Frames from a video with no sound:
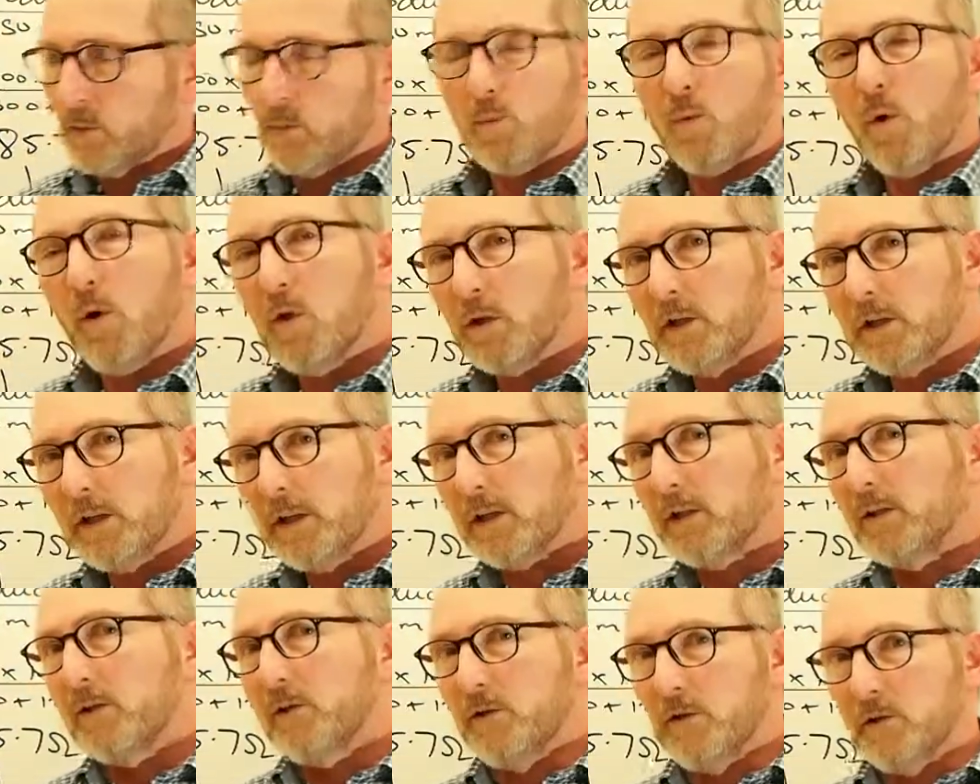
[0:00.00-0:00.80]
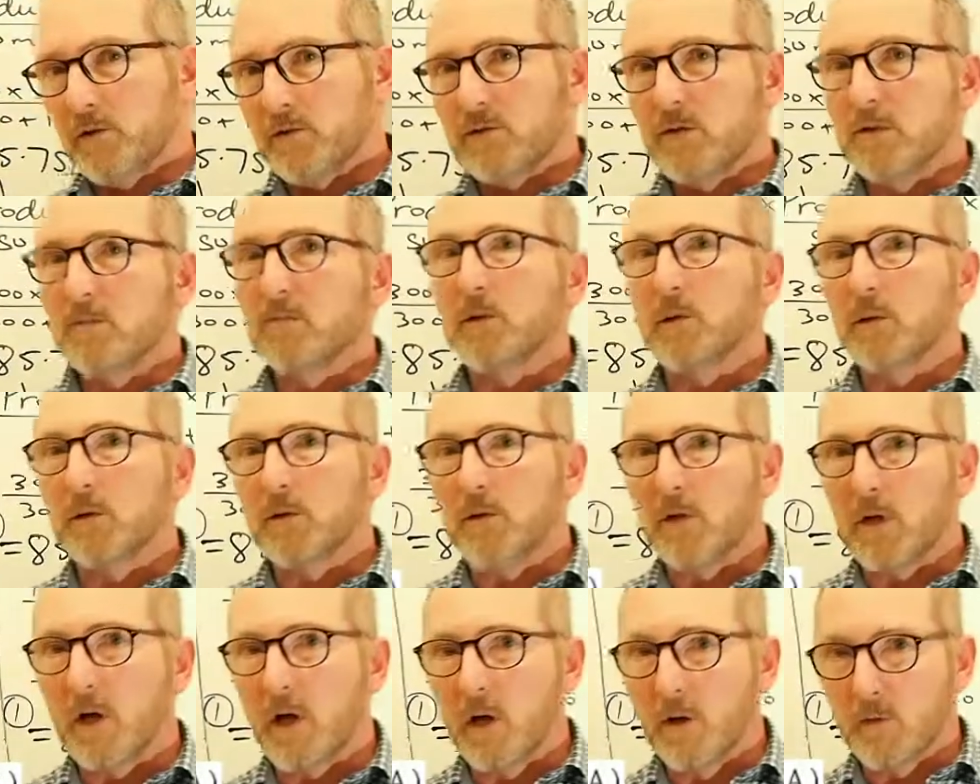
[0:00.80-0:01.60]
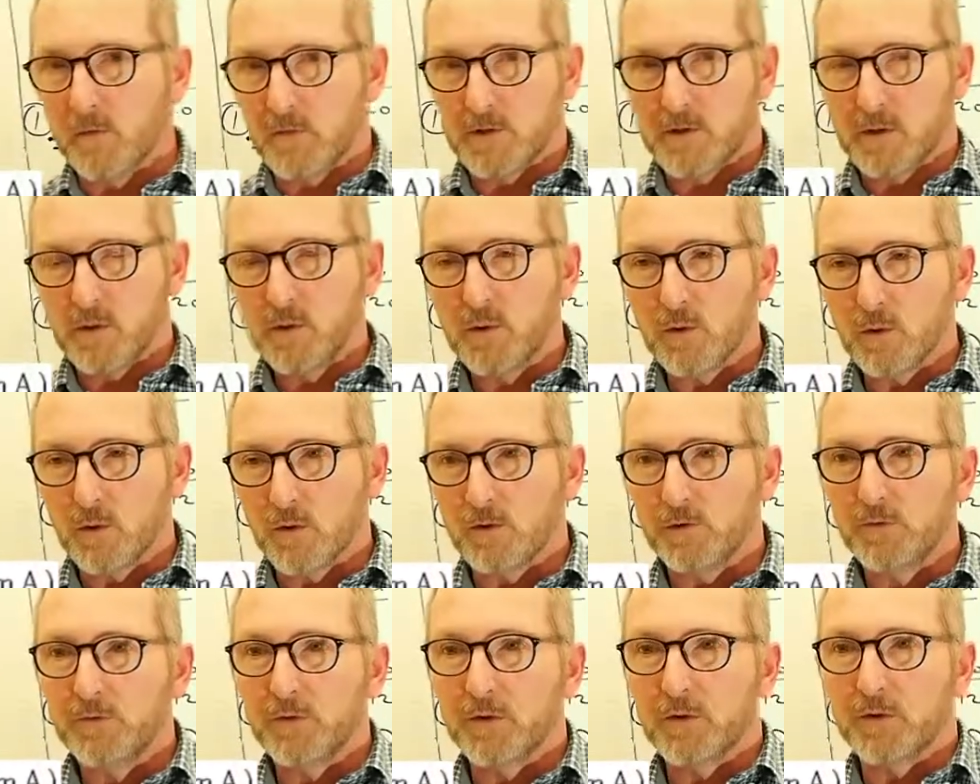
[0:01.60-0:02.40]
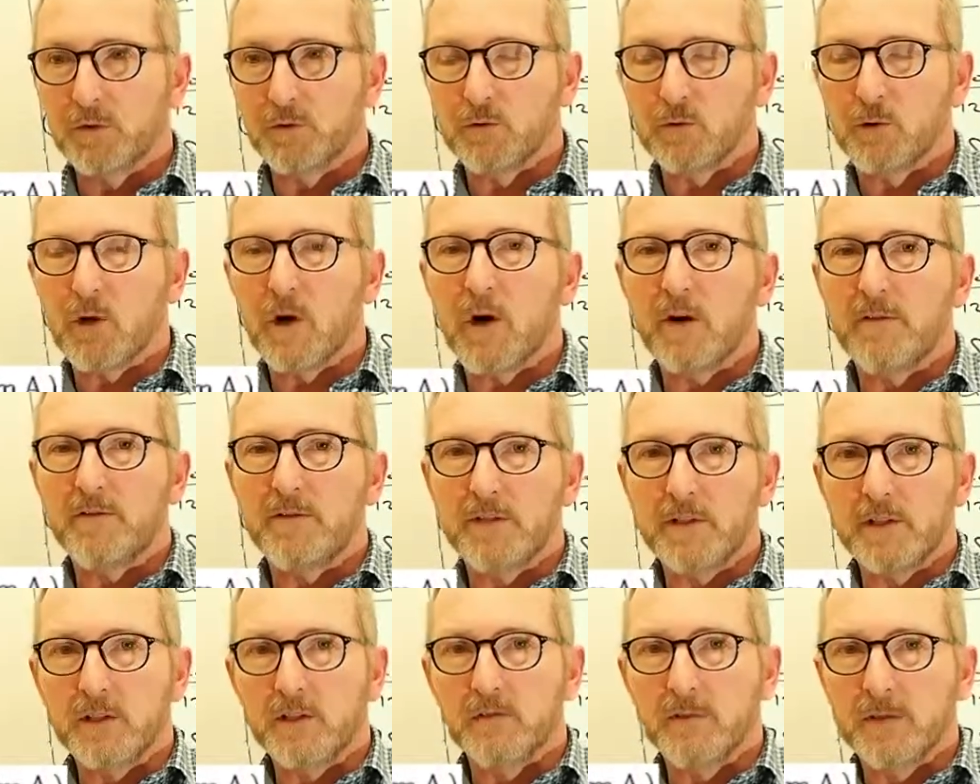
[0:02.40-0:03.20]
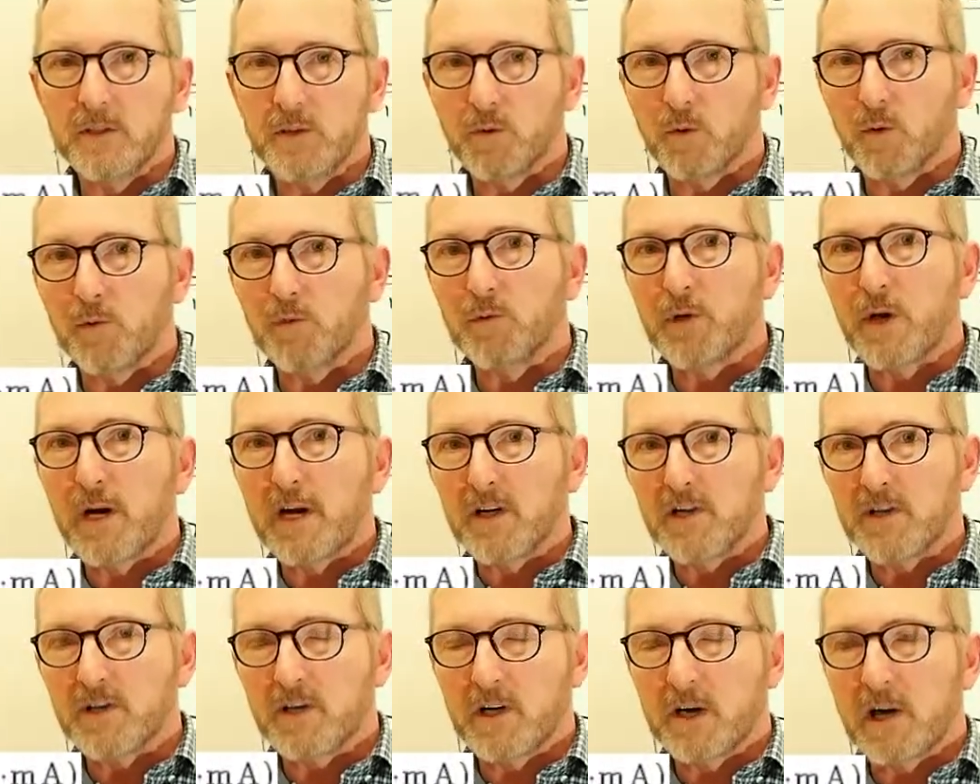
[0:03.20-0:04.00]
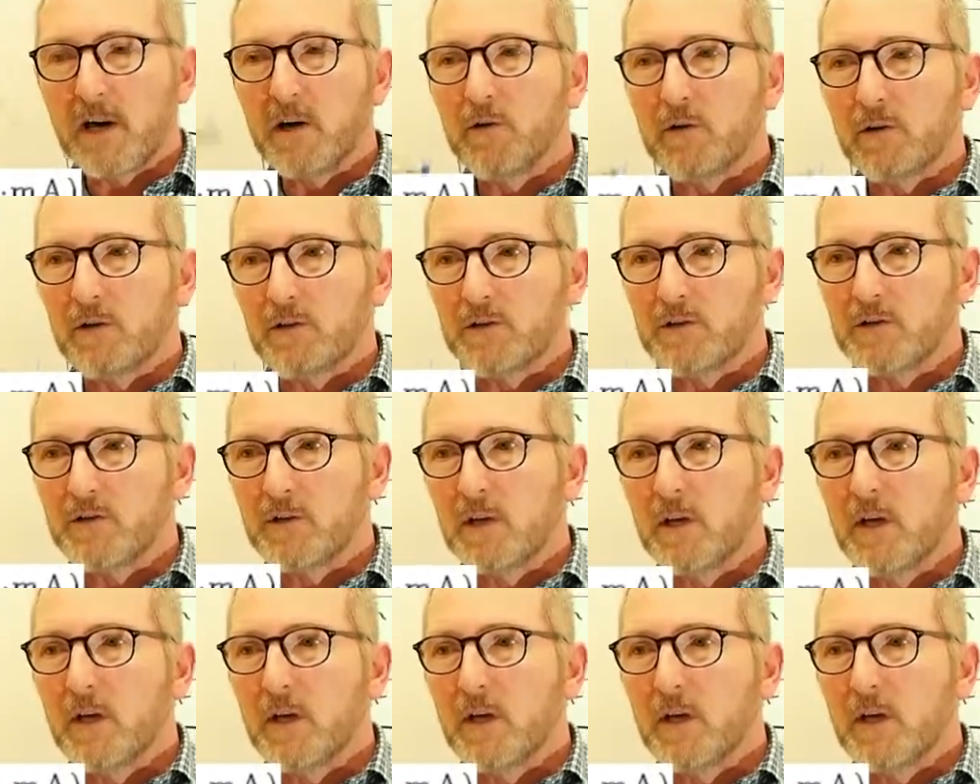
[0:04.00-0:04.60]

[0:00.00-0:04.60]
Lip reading: While you can use simple Ohm's law to derive the individual branch currents,